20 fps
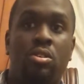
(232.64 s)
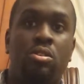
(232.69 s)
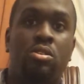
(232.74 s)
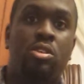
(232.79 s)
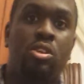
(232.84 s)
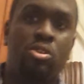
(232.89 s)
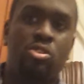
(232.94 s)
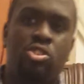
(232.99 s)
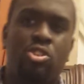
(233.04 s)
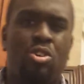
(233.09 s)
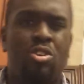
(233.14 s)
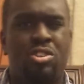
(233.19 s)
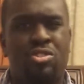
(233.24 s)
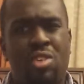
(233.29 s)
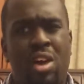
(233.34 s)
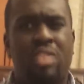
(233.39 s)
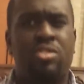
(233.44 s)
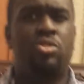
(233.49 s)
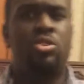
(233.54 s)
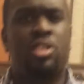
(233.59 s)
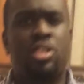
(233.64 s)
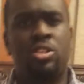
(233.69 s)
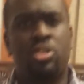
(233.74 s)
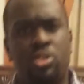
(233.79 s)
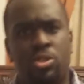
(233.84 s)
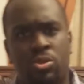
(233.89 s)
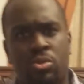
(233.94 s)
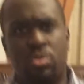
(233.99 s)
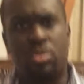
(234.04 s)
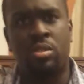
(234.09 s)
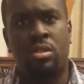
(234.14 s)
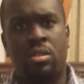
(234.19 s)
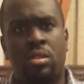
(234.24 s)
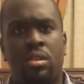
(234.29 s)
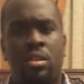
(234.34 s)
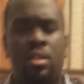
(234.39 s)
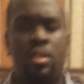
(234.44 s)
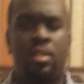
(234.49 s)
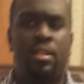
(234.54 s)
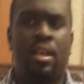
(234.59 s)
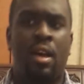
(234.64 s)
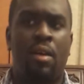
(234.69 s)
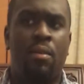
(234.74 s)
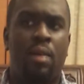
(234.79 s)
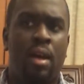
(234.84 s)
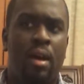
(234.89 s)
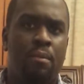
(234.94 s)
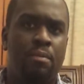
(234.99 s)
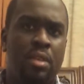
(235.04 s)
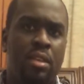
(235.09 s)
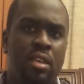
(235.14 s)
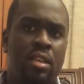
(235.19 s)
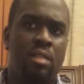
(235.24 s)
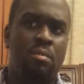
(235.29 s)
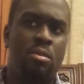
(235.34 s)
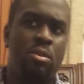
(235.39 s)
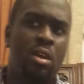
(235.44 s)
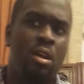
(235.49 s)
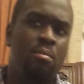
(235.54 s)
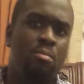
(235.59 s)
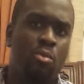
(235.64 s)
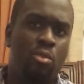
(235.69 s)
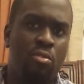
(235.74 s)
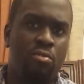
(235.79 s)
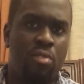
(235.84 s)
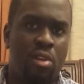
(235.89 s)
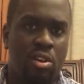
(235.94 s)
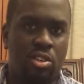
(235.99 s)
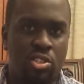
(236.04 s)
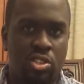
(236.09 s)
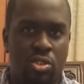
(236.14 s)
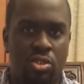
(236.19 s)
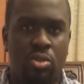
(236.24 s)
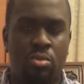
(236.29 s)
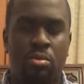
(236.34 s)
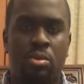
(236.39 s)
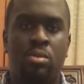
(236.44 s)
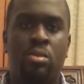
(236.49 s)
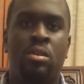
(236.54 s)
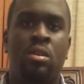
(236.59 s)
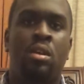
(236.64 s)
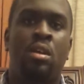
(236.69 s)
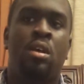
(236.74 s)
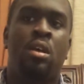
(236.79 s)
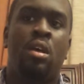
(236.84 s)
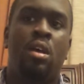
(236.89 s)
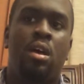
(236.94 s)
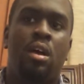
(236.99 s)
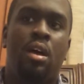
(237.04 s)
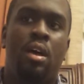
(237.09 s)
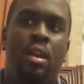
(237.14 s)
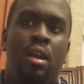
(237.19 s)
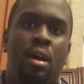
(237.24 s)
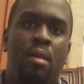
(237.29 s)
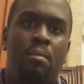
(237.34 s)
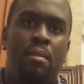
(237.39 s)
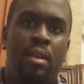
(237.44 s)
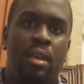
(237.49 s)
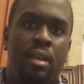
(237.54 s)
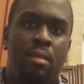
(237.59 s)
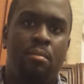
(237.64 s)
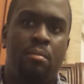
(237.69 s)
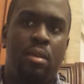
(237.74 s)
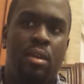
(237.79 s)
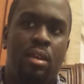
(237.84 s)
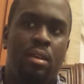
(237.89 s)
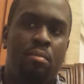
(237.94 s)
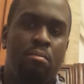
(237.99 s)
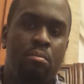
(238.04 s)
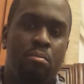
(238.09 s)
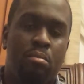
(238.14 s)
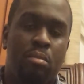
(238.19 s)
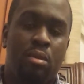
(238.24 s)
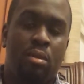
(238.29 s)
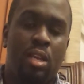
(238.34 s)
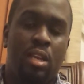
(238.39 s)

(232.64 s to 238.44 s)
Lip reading: there are certain strategies you can use that will help the kid become more functional and